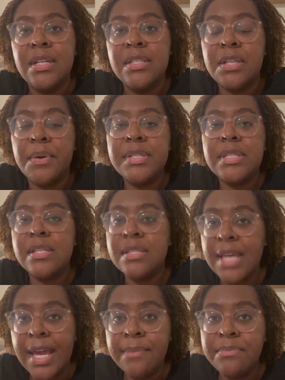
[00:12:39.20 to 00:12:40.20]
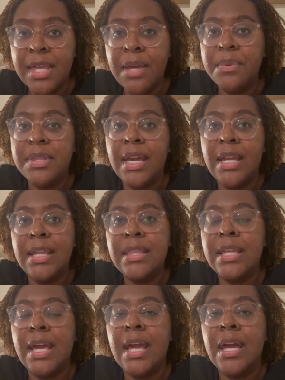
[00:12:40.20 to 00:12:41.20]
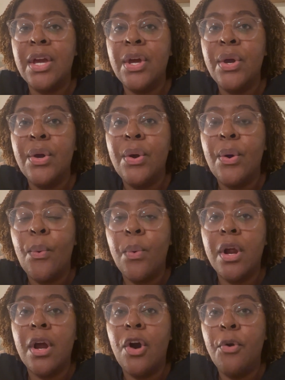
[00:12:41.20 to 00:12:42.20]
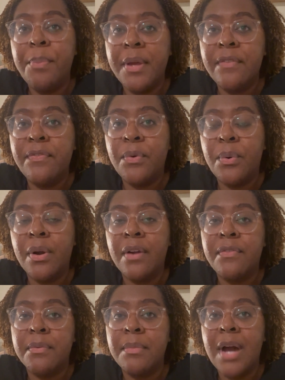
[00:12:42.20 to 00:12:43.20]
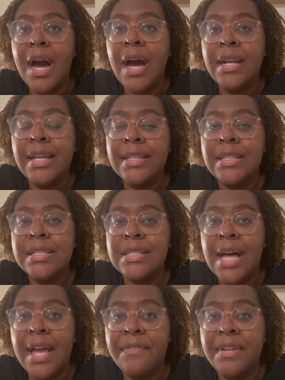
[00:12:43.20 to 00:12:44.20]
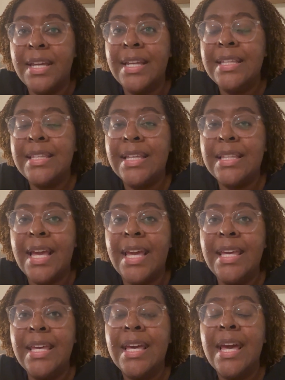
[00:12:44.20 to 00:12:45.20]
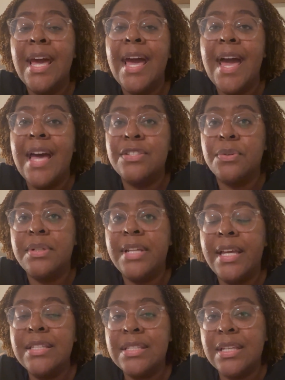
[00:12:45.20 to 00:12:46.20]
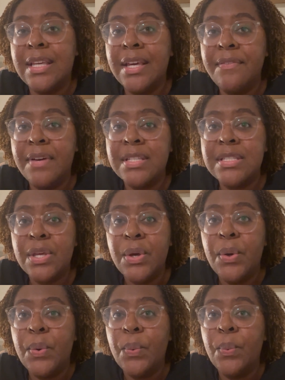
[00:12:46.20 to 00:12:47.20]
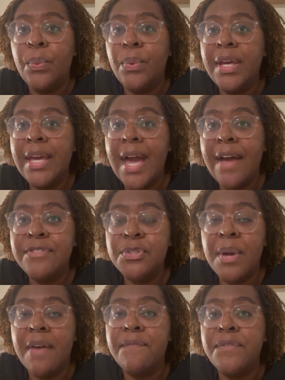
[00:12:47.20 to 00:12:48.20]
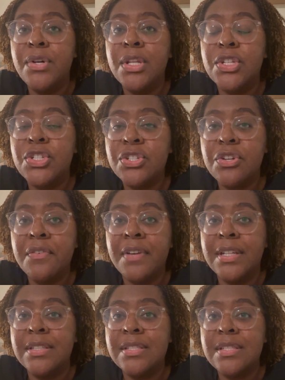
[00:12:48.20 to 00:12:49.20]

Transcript: So it's the same thing with anything we're hoping for from God in this life and anything that He has ordained to give us. We have to have full assurance.